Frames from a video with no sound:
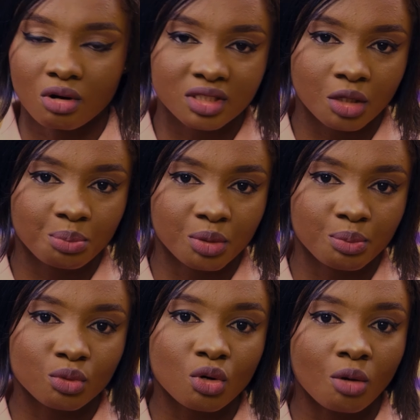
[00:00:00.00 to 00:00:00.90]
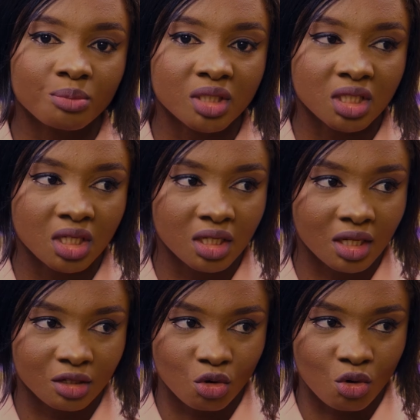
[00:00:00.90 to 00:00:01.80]
other people coming in
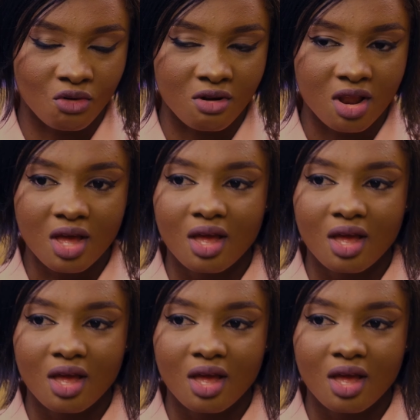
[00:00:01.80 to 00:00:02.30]
and all.